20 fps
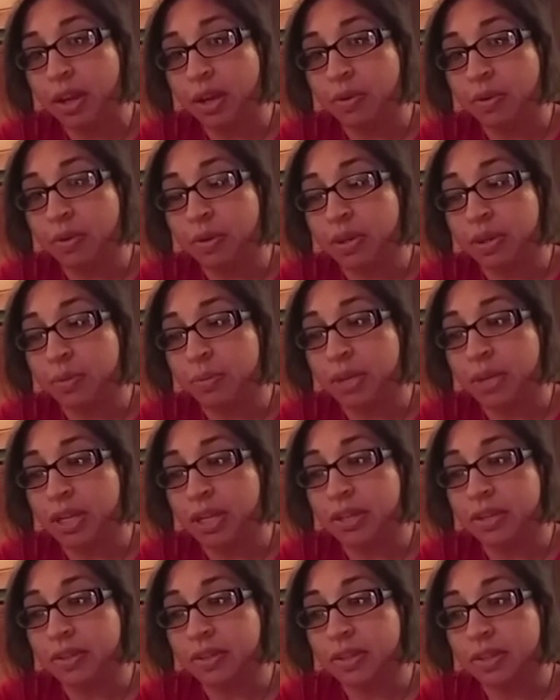which
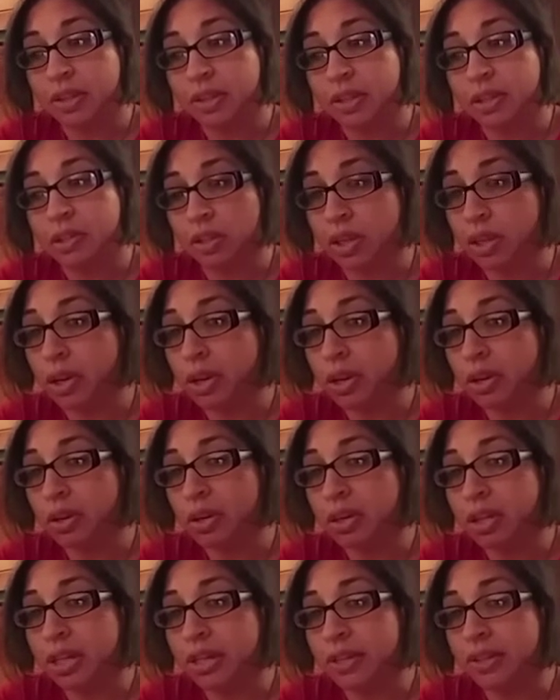means
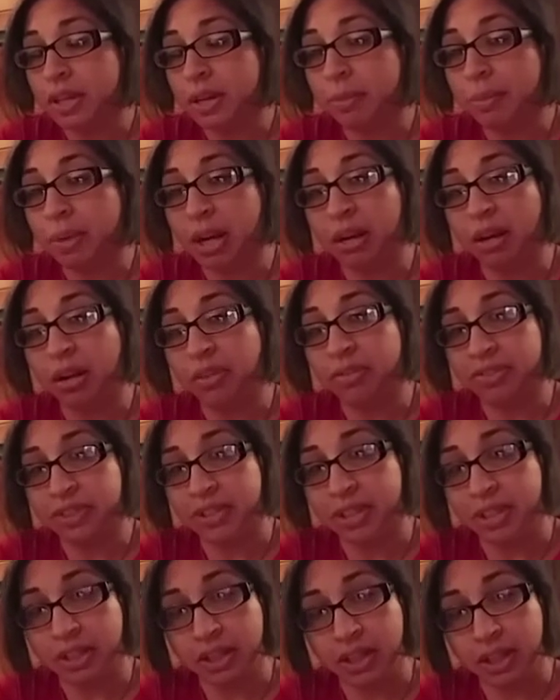secure is in a medical
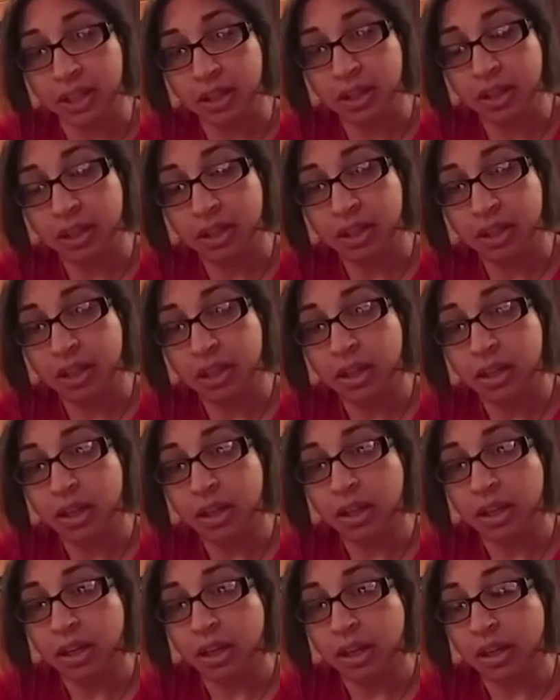facility.
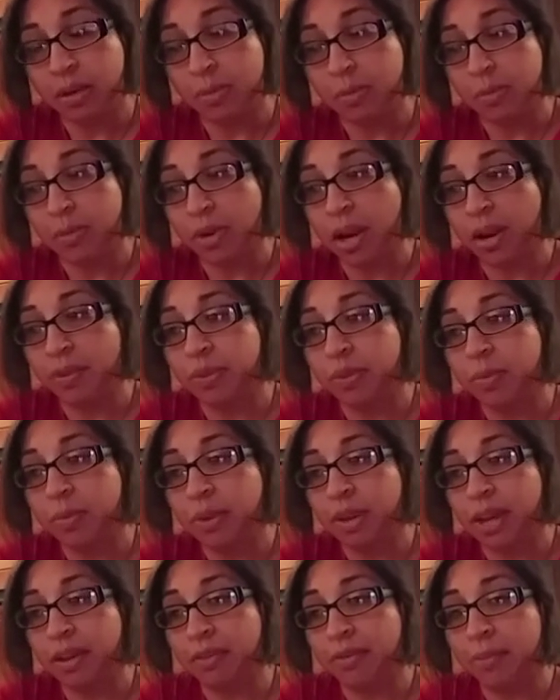Often we
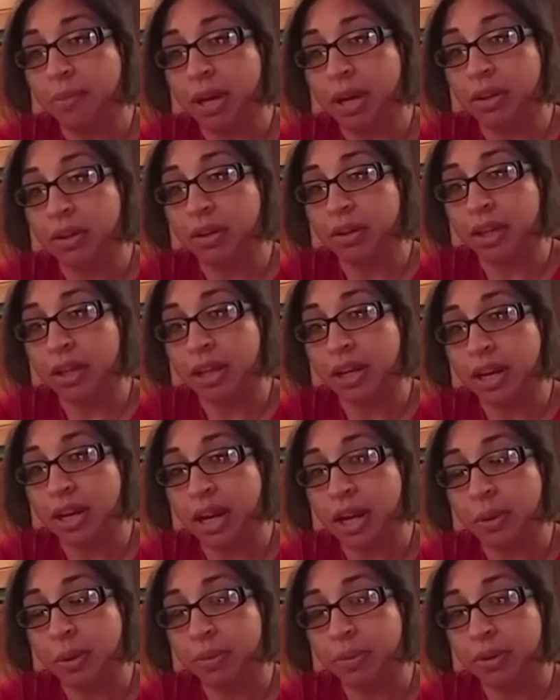have medical
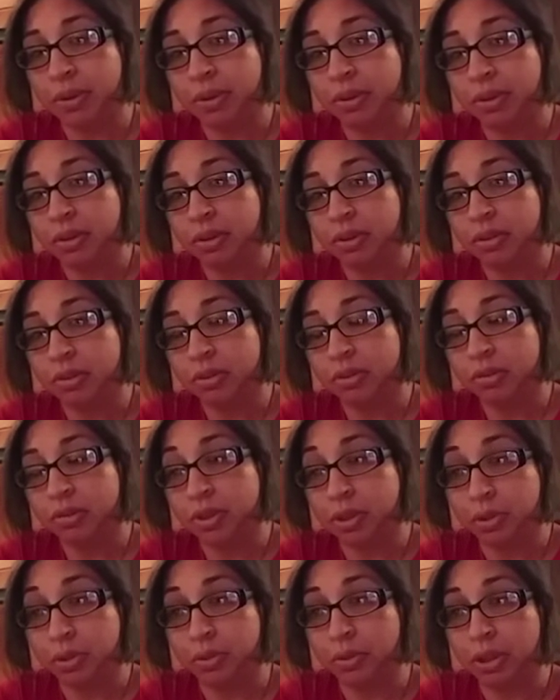kidnap
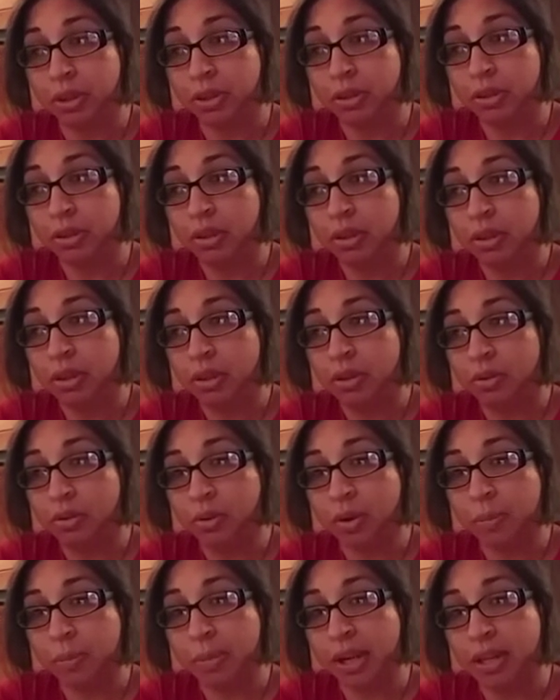children
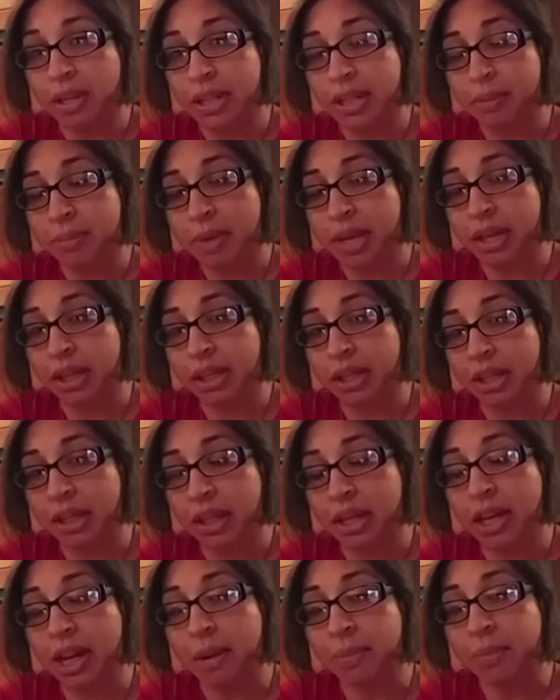who are medically
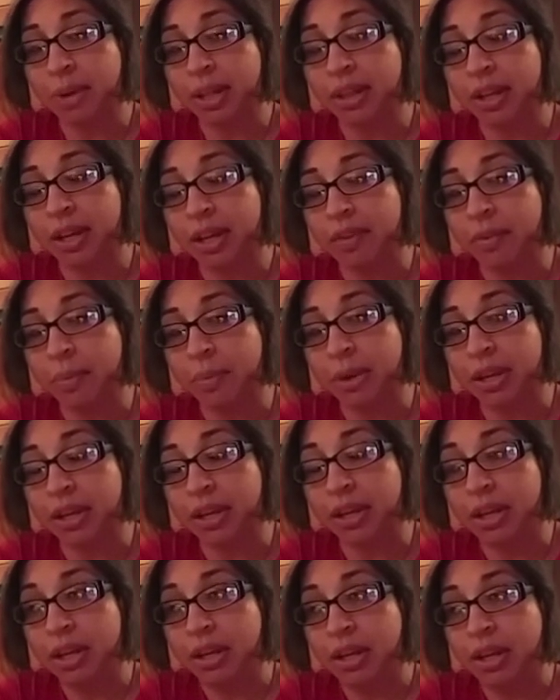kidnapped by the government,
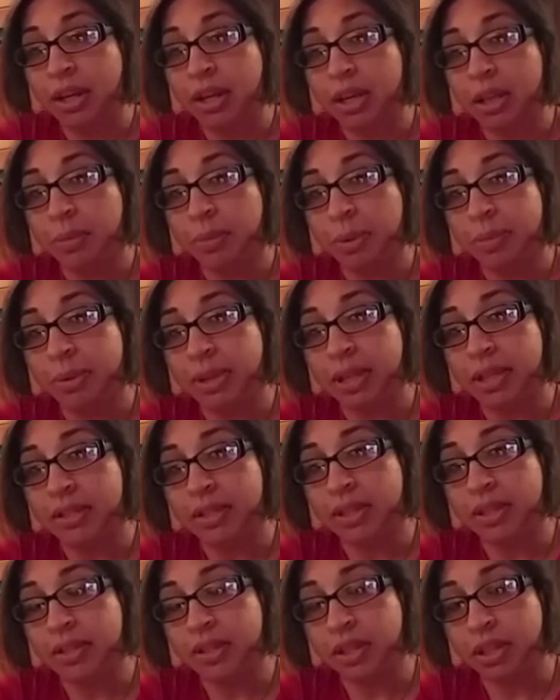and they'll be
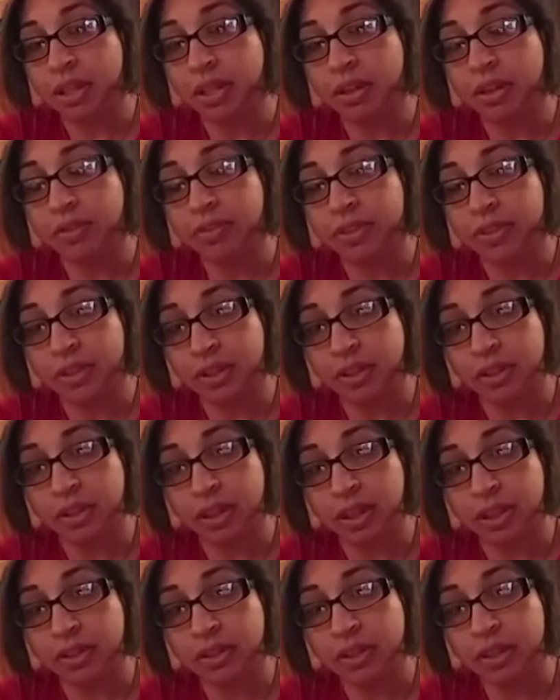placed in secure
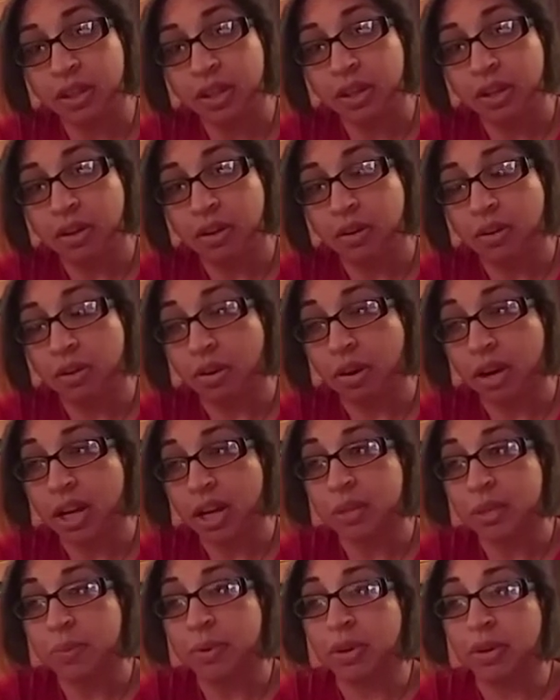facilities or
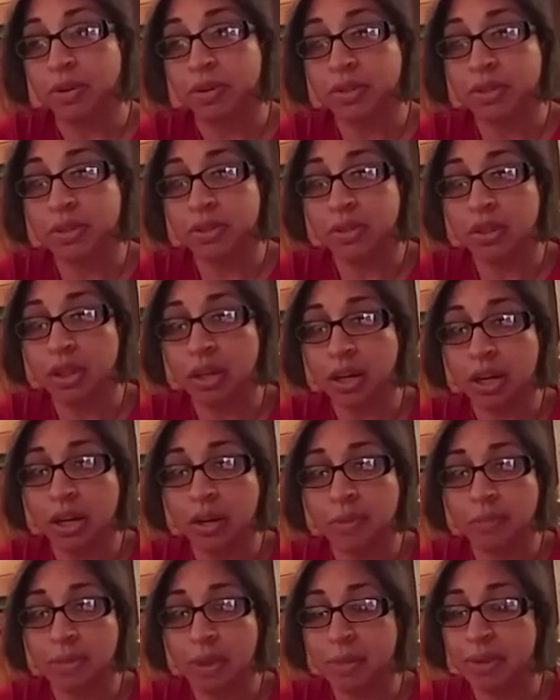hospitals.
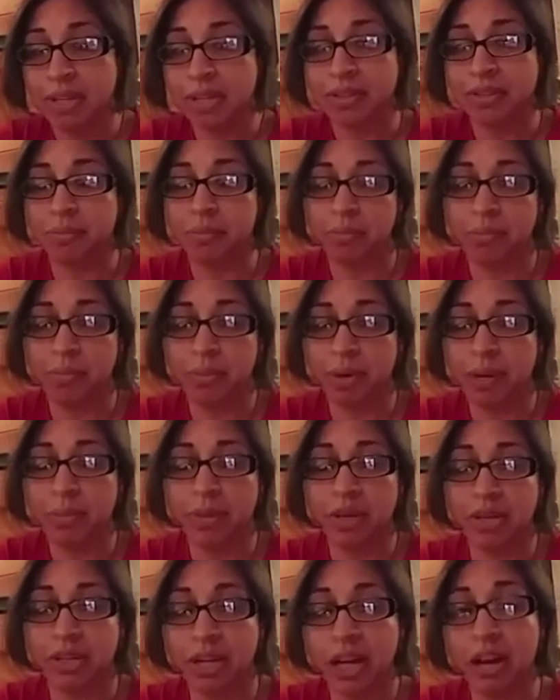That means pretty
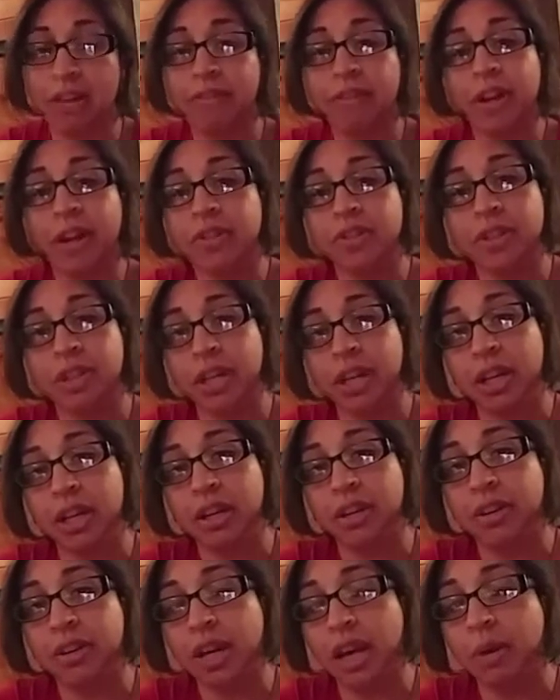much not foster
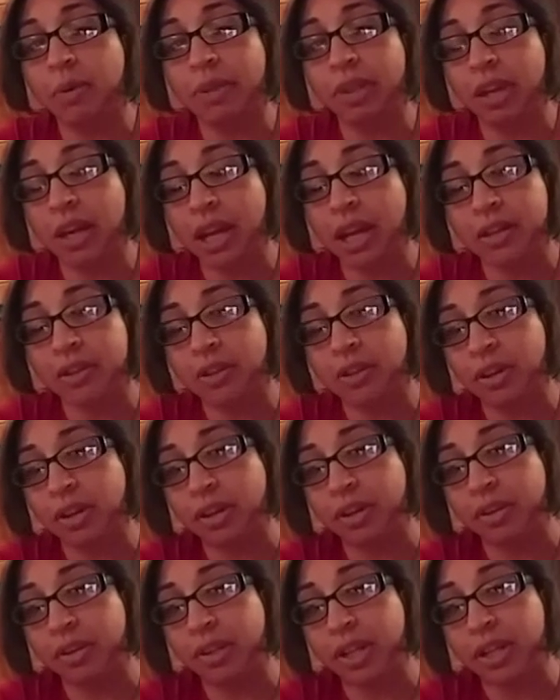care, not with an aunt or
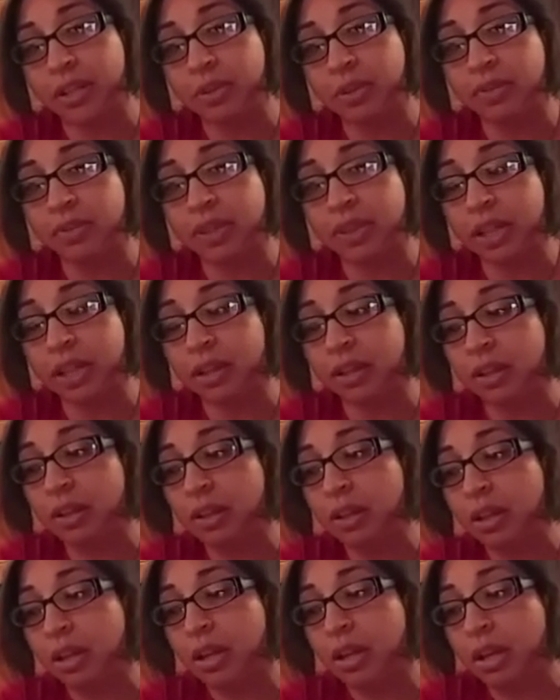uncle, that sort of thing.
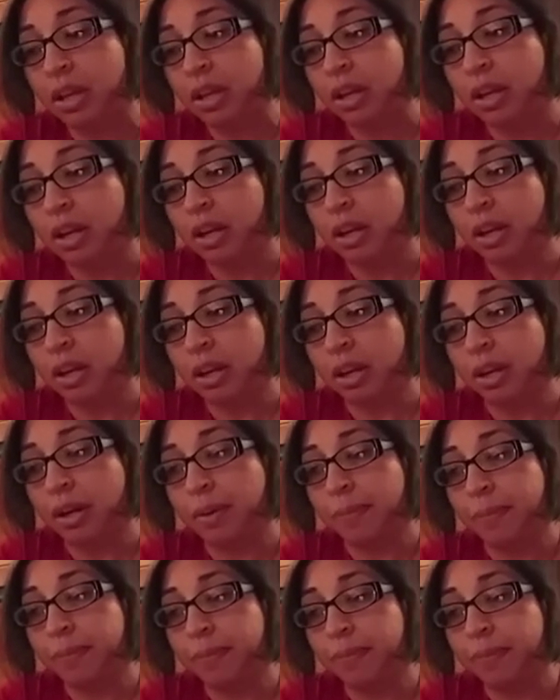
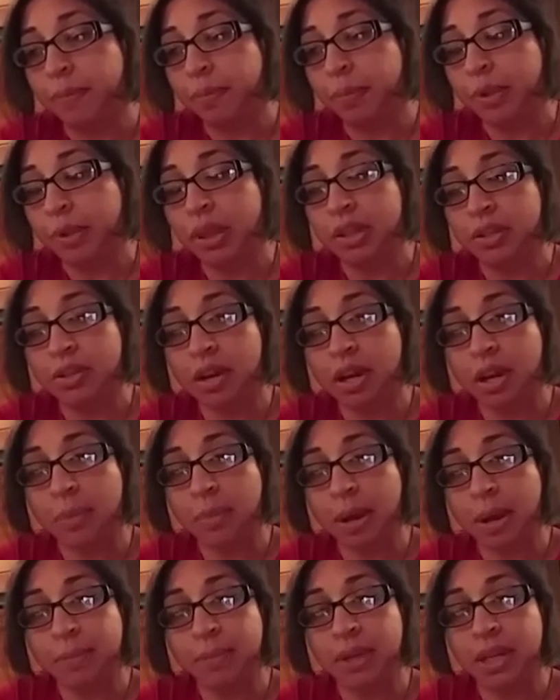But they'll talk
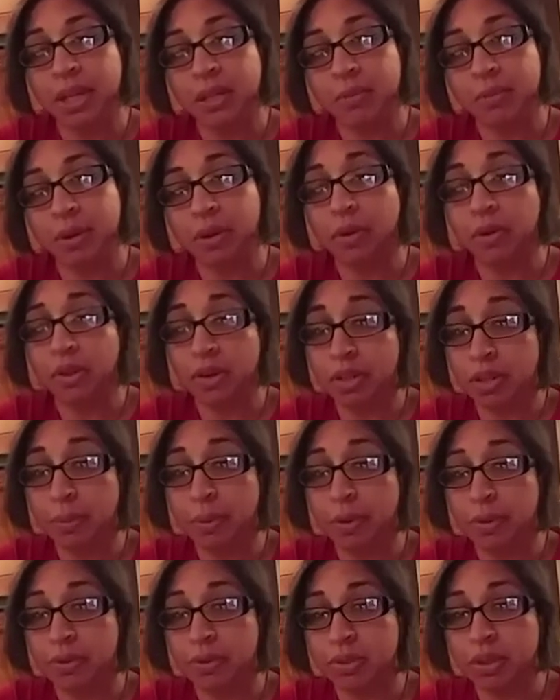about placement, or they're
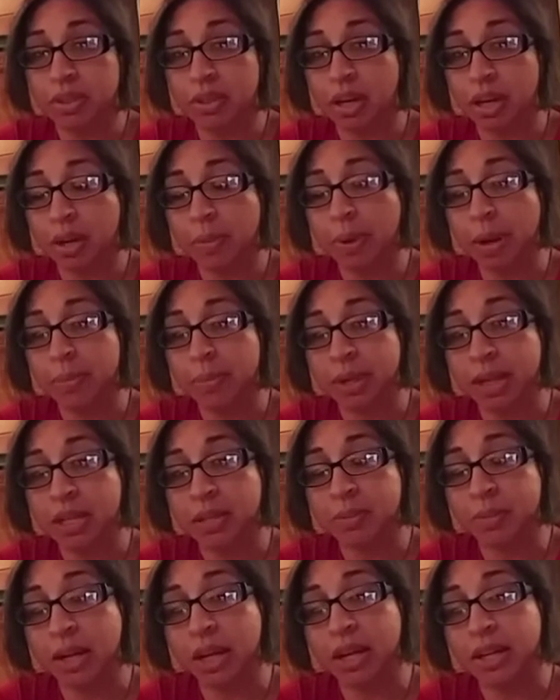supposed to talk about
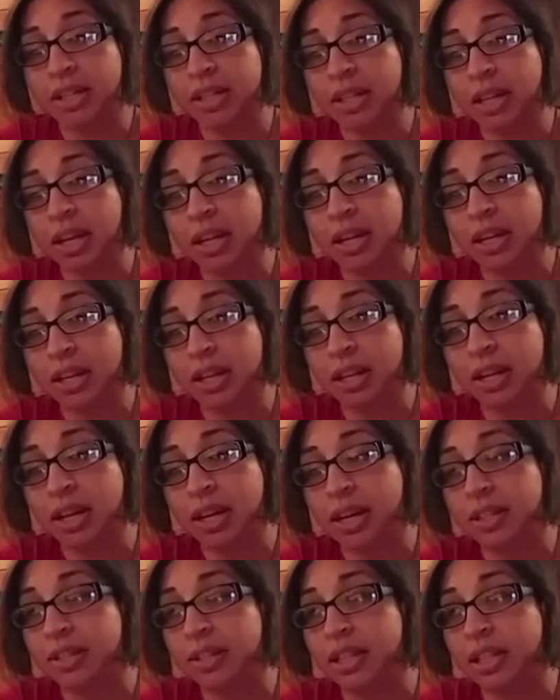placement at a
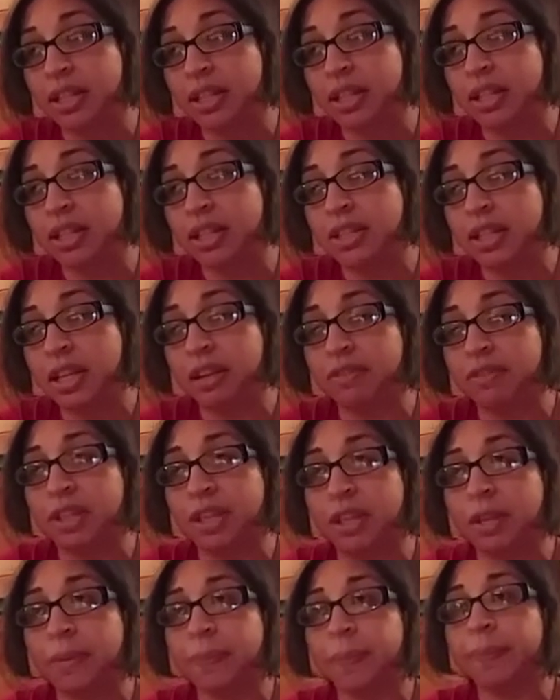CFT.